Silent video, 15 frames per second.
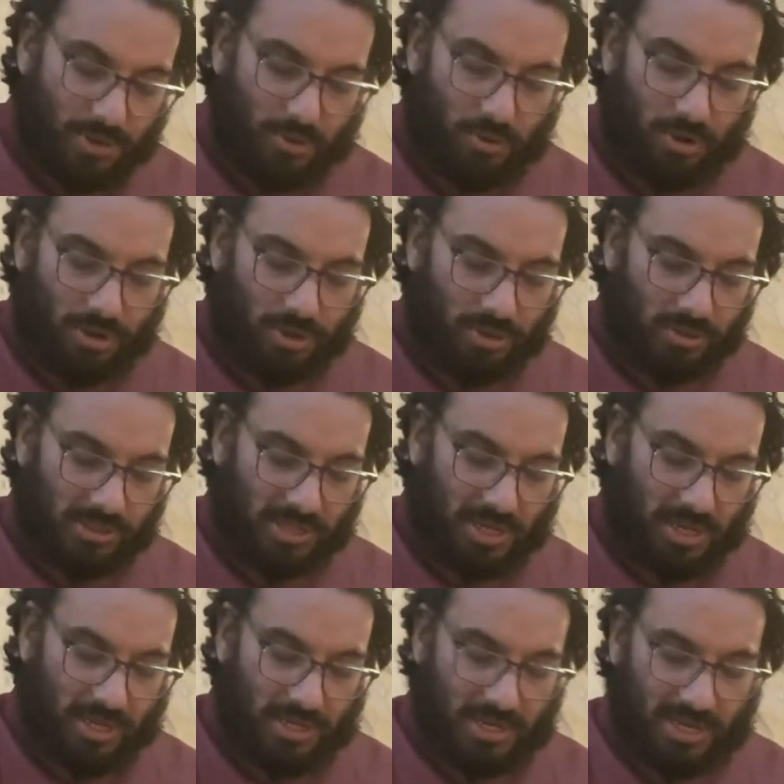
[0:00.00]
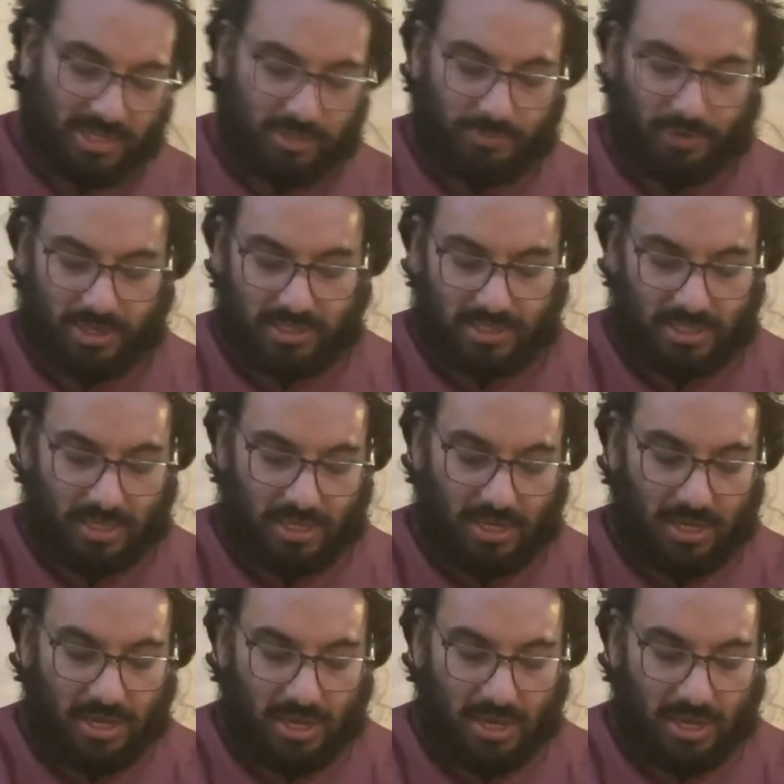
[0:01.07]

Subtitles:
oils and express the